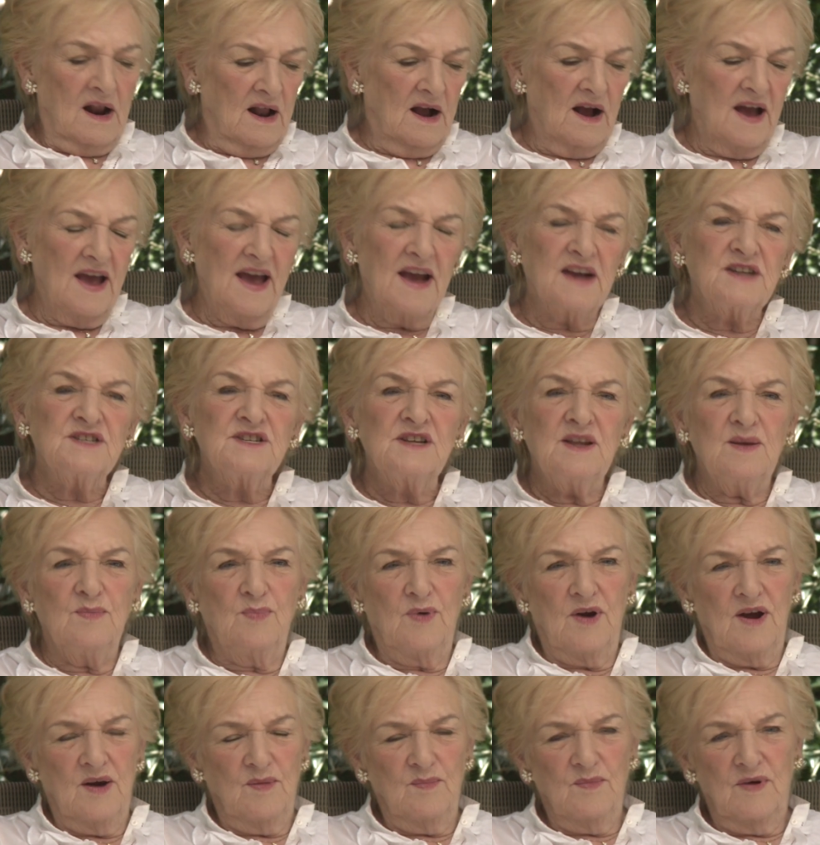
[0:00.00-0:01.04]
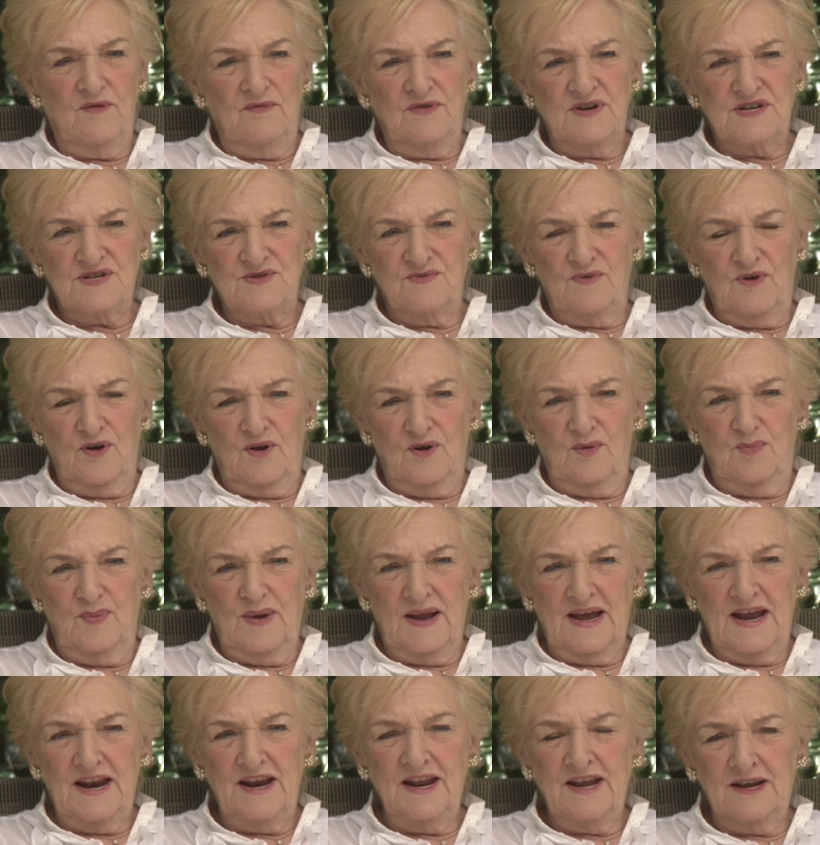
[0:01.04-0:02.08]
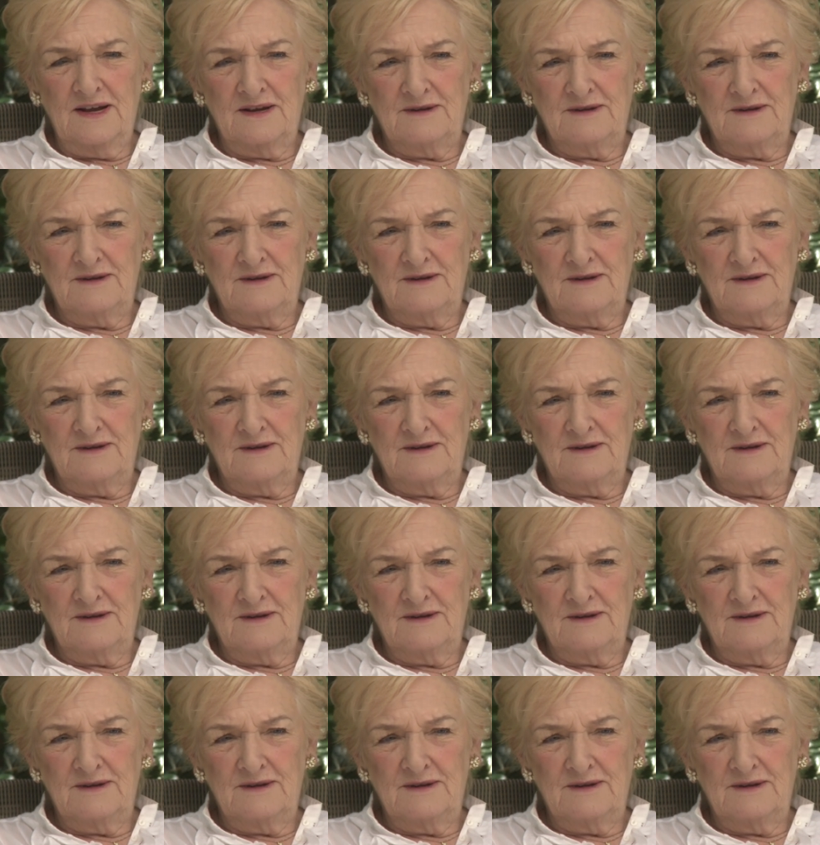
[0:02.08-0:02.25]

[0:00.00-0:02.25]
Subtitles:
I actually broke my wrist rollerblading.